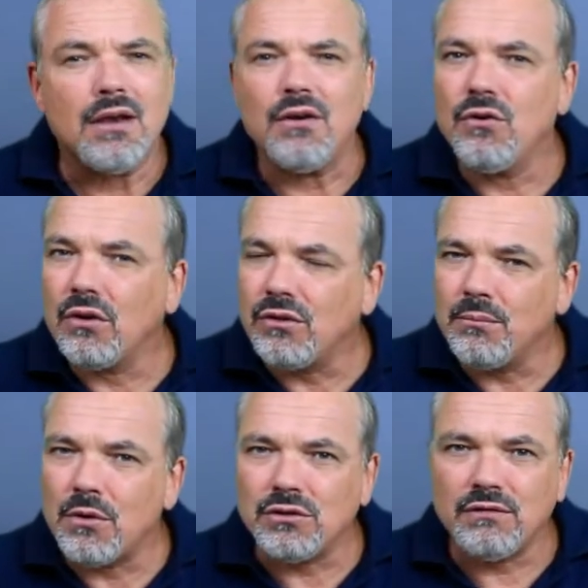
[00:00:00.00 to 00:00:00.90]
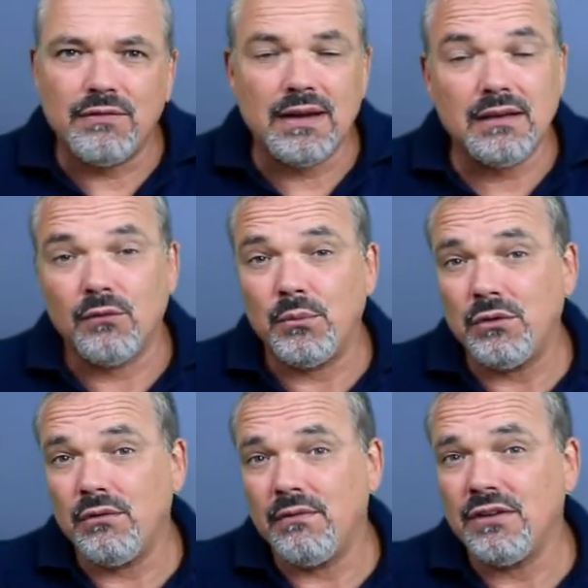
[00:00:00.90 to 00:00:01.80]
Not the most effective. We
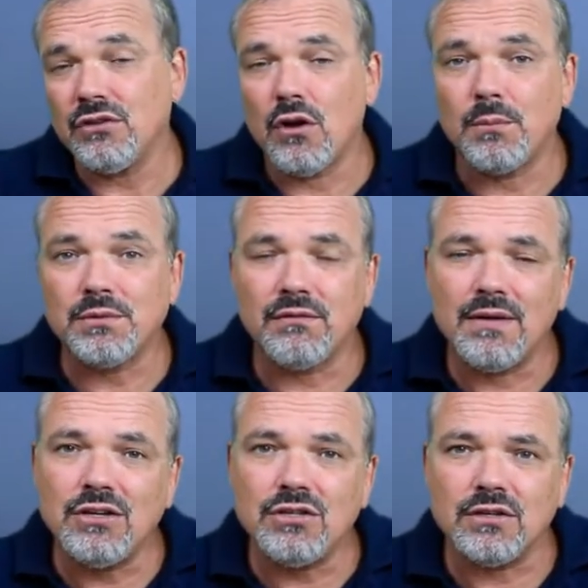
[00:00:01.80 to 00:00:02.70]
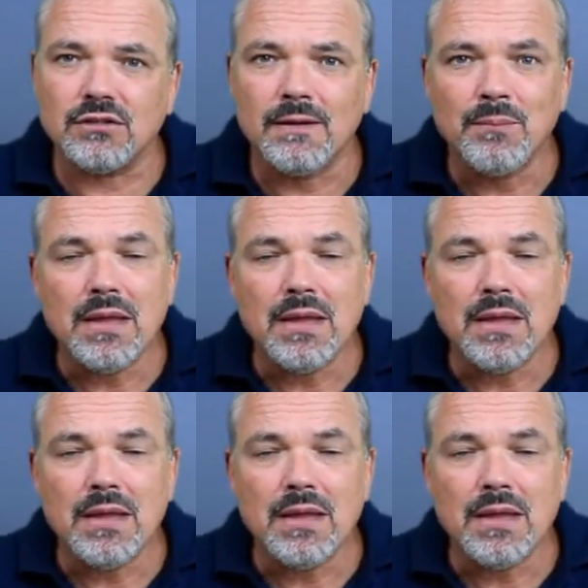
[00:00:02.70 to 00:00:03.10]
do visual observations.